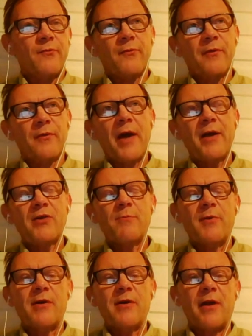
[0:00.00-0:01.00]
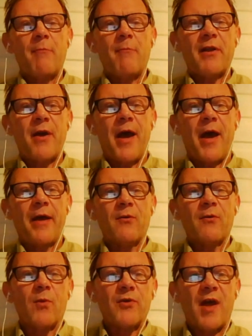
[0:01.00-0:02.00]
like to be a little bit ahead
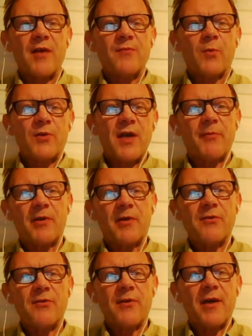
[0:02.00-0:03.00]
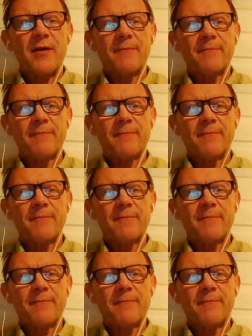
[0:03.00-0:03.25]
of what's happening today.